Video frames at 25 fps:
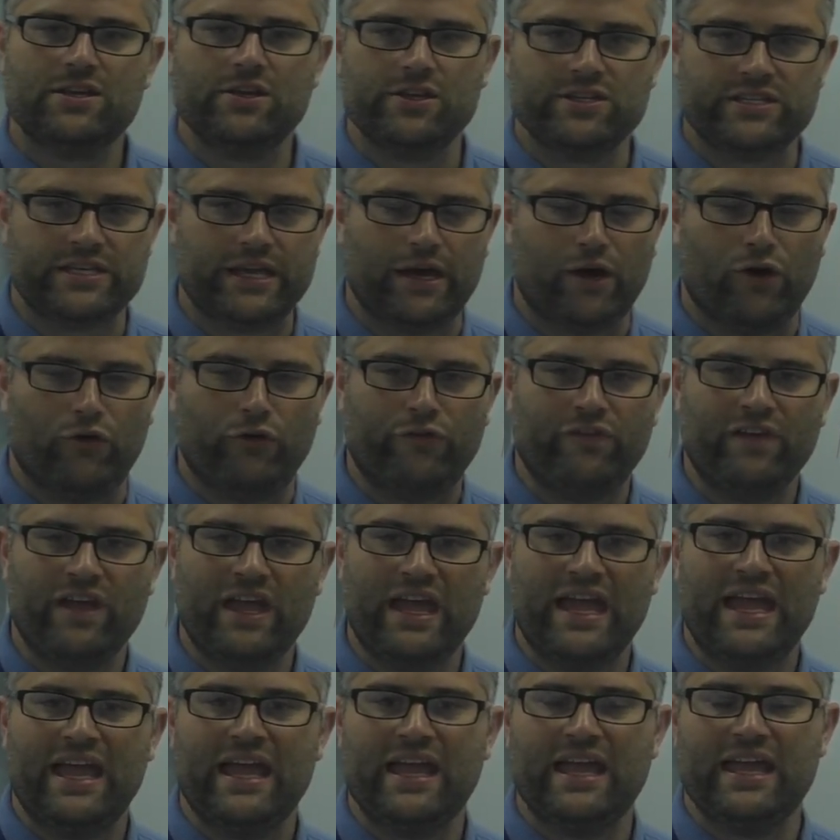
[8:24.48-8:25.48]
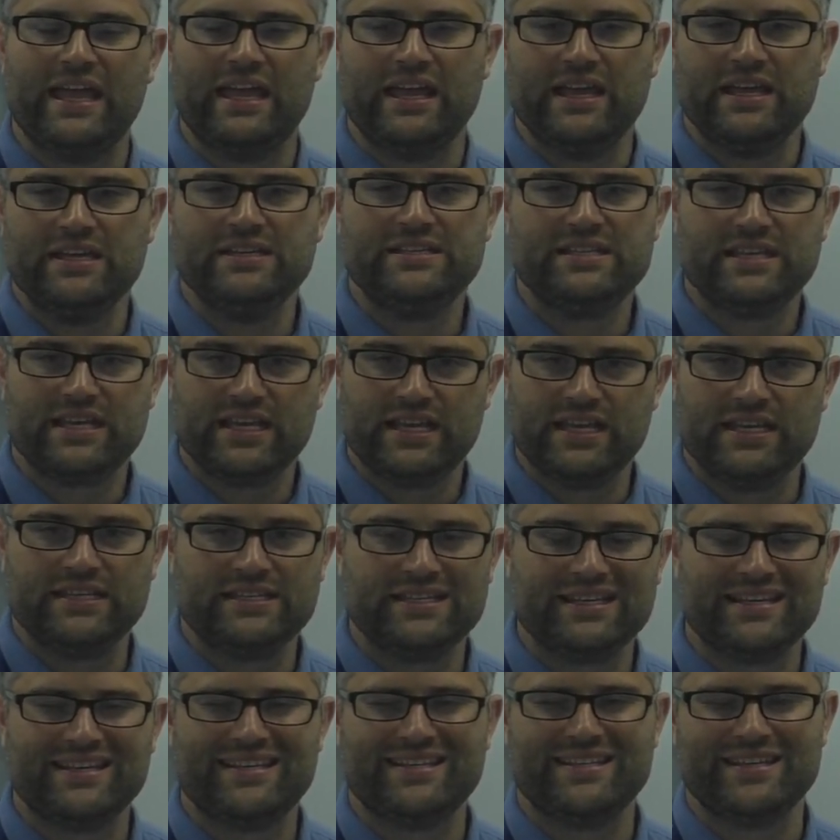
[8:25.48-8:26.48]
yourself, is it
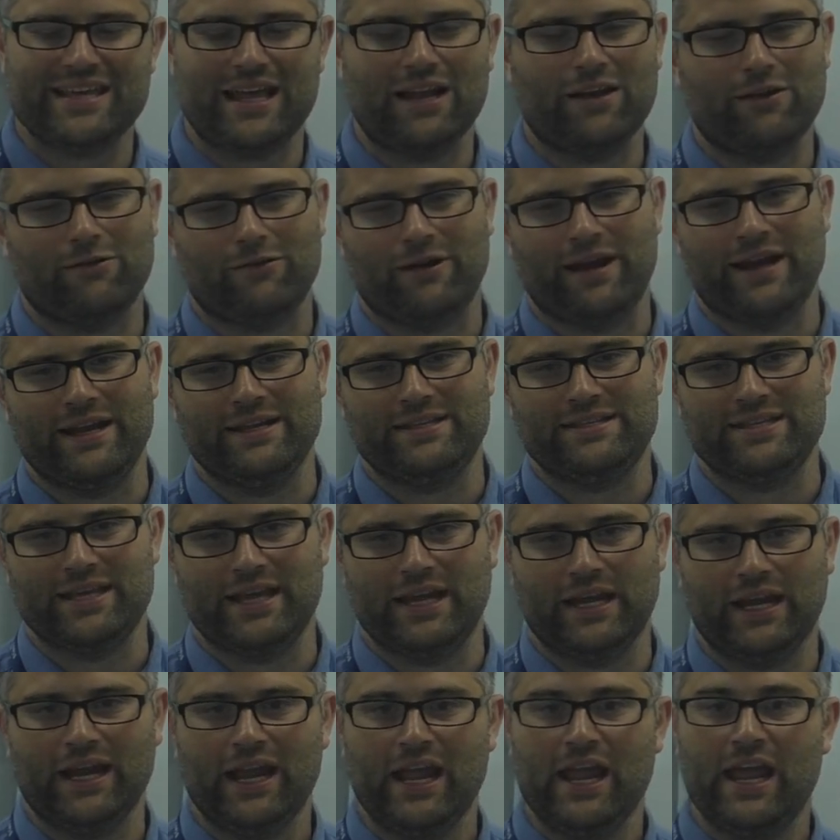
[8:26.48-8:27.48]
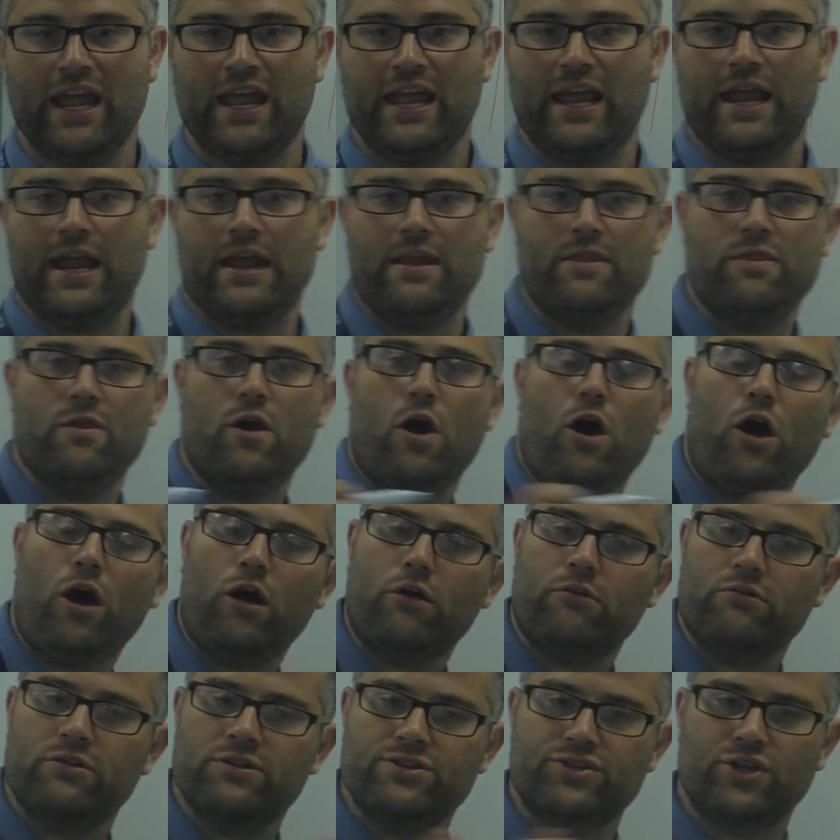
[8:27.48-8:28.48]
accelerating in the
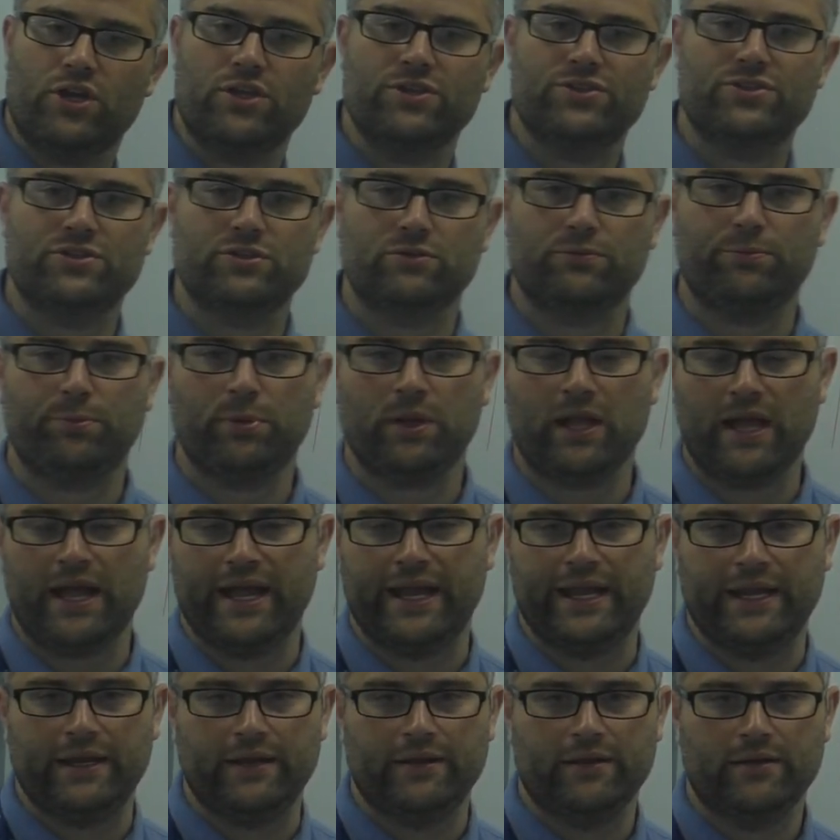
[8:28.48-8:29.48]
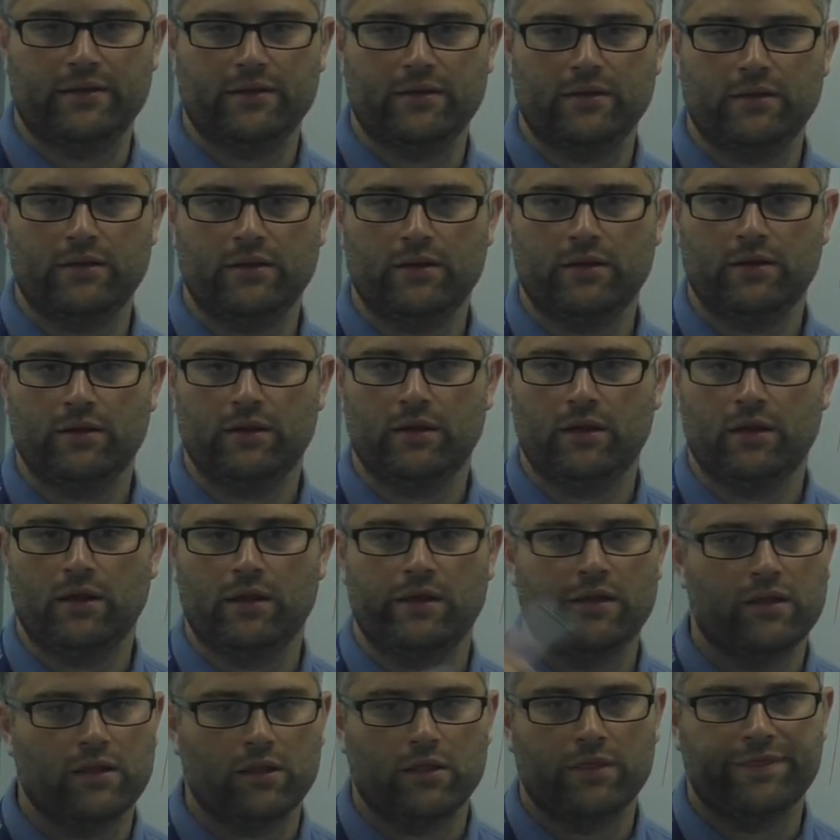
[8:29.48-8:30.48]
horizontal plane?
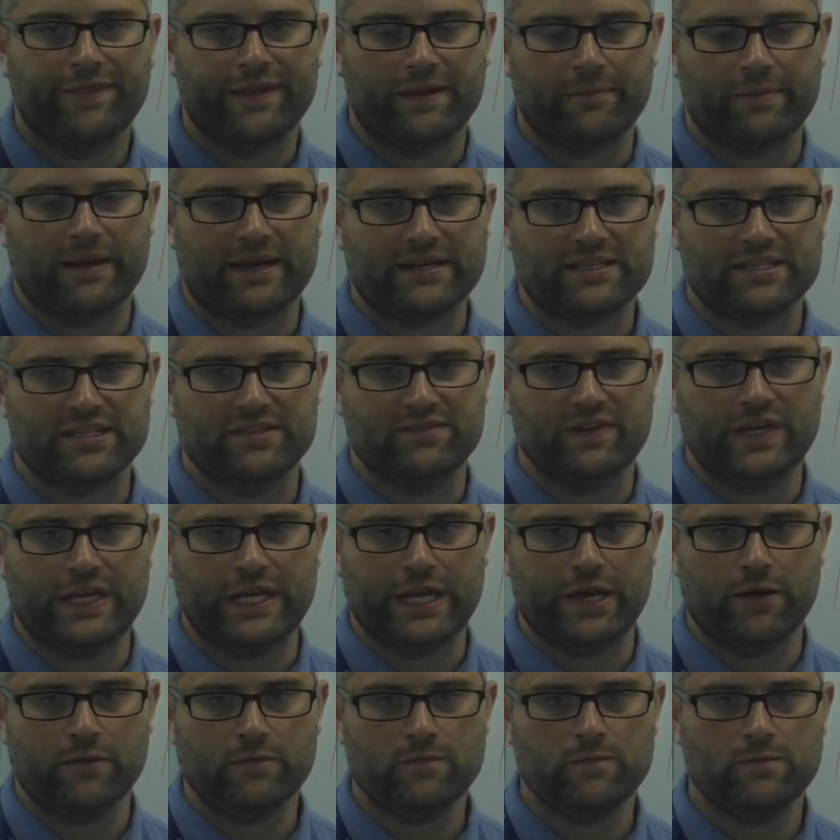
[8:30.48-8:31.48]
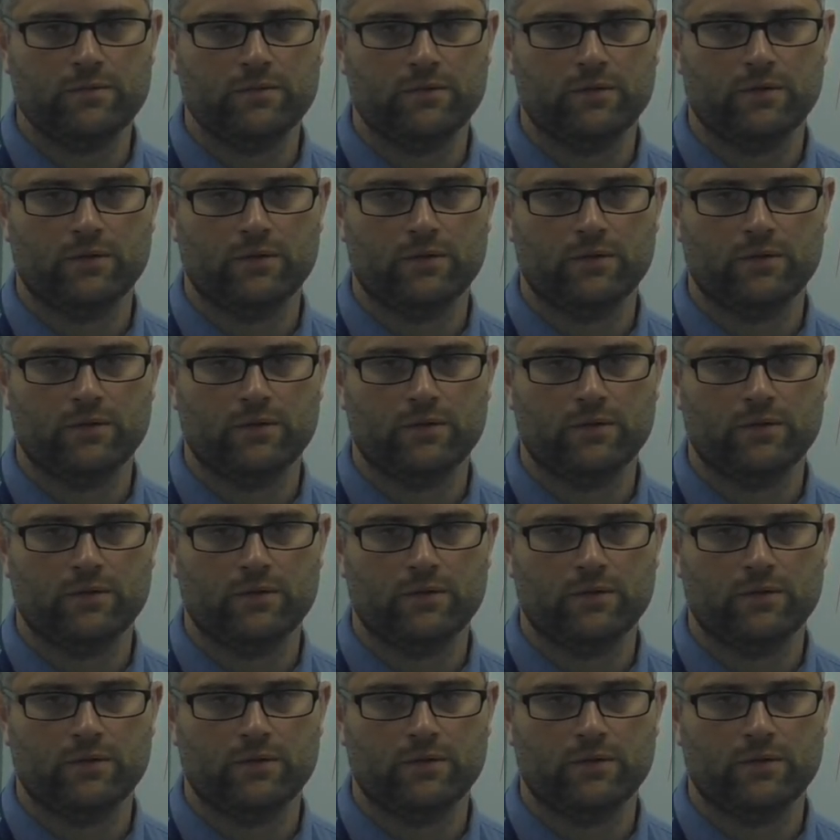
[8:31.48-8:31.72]
Think back to the video.